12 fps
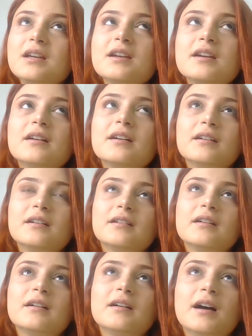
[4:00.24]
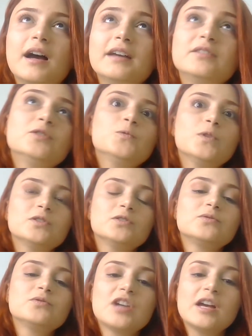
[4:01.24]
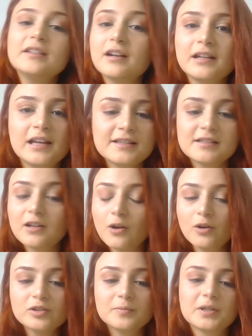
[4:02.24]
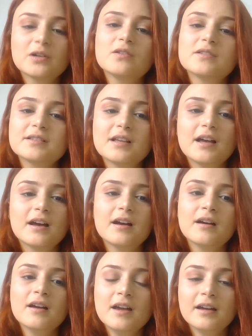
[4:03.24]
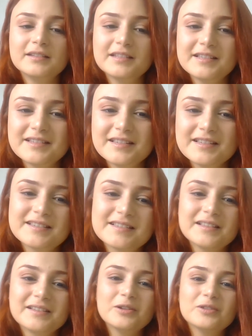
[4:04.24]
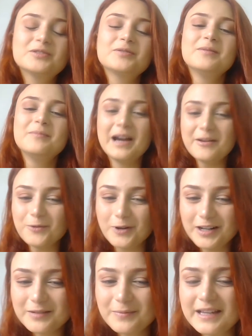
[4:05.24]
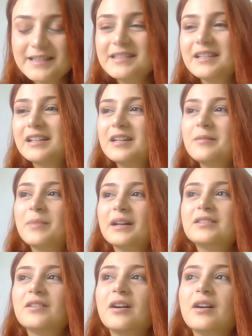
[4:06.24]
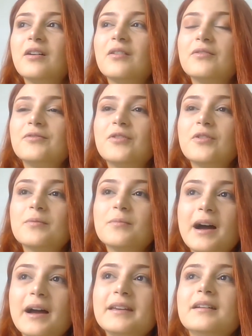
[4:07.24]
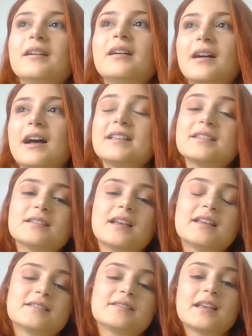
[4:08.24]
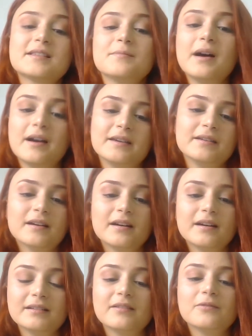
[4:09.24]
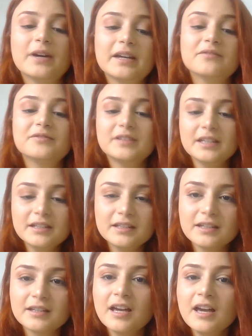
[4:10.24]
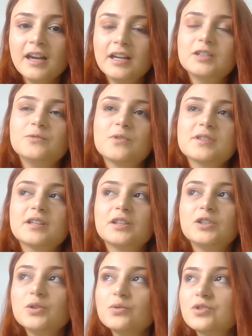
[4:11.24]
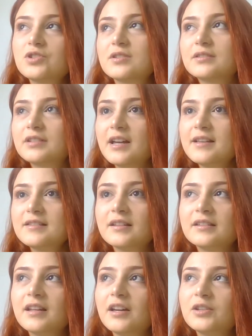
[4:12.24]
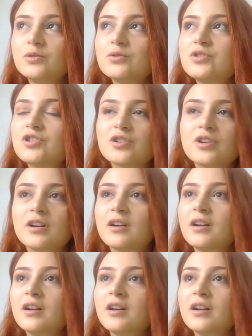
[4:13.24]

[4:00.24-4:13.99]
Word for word: big uh, i don't want to generalize a lot because uh, this is uh, not my work basically but uh, for my as as as my way of thinking it was a huge stress and a huge